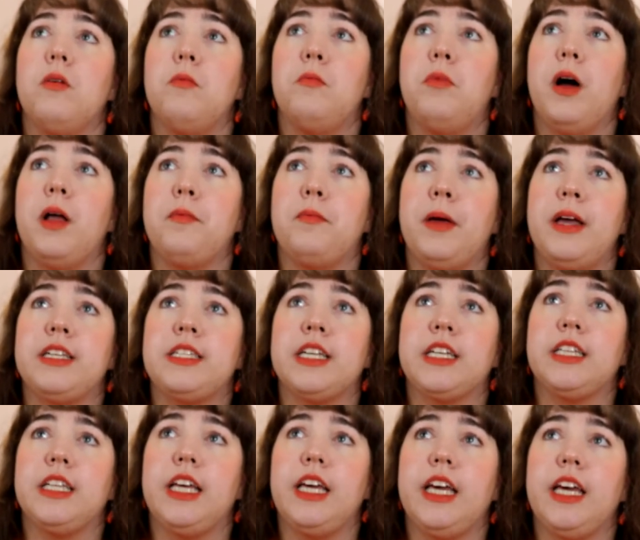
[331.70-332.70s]
But
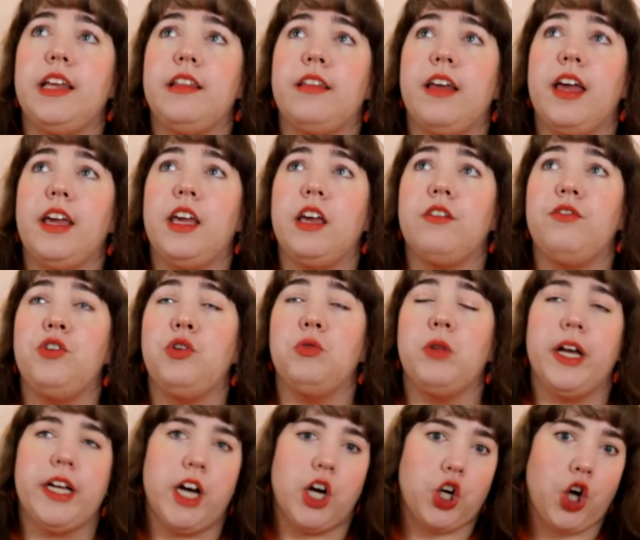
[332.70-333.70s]
basically, they give you
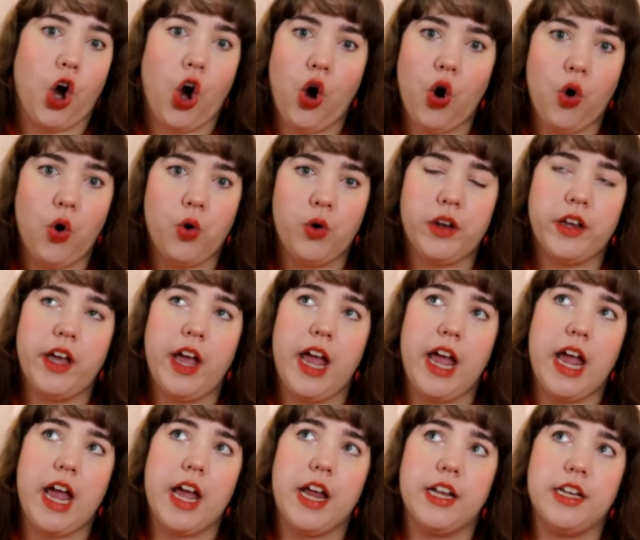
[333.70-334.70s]
like a code
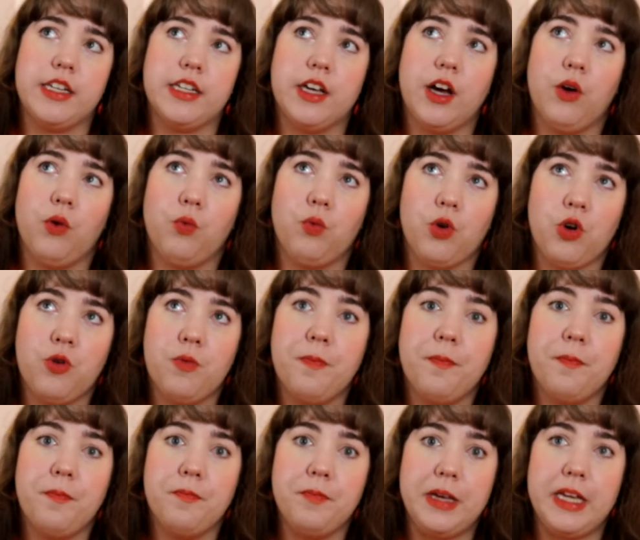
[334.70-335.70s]
and a
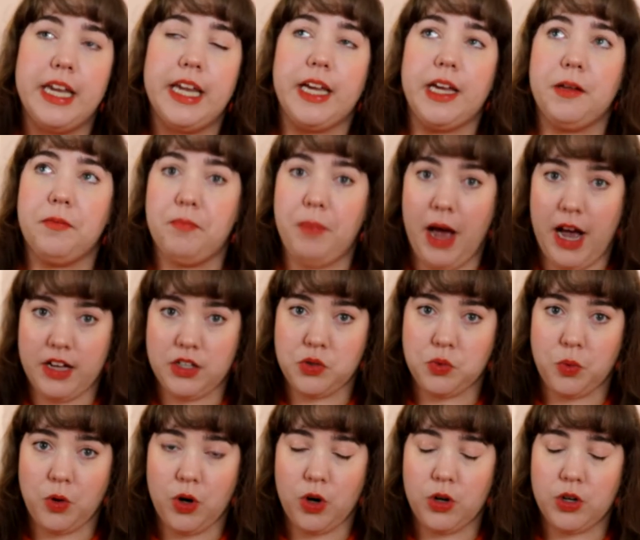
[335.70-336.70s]
room meeting and
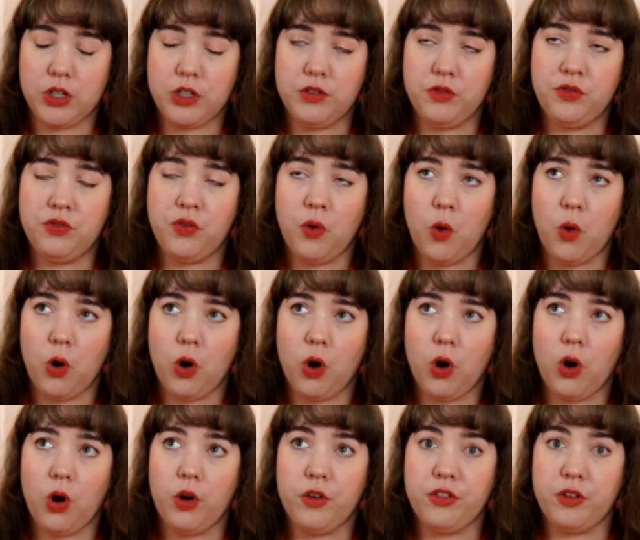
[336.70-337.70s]
password
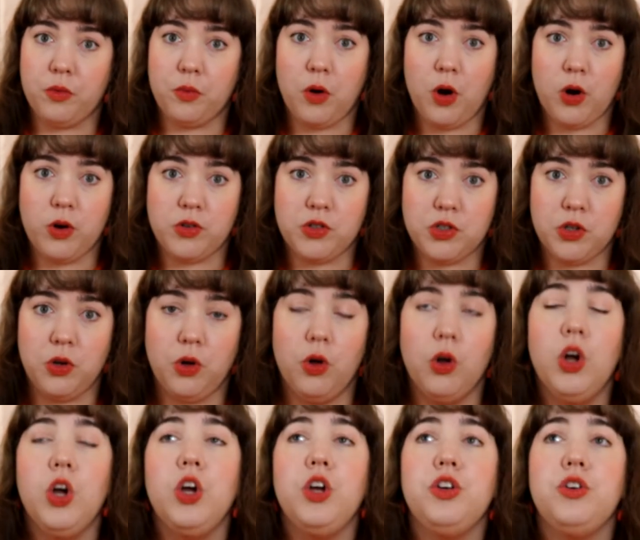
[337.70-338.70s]
for the
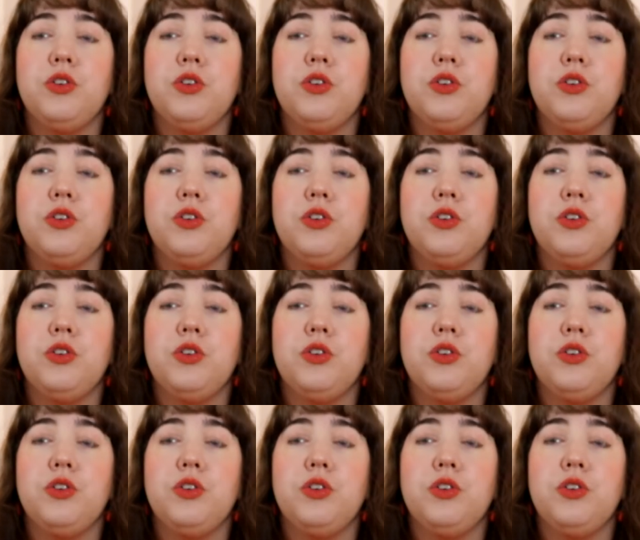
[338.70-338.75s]
rehearsal.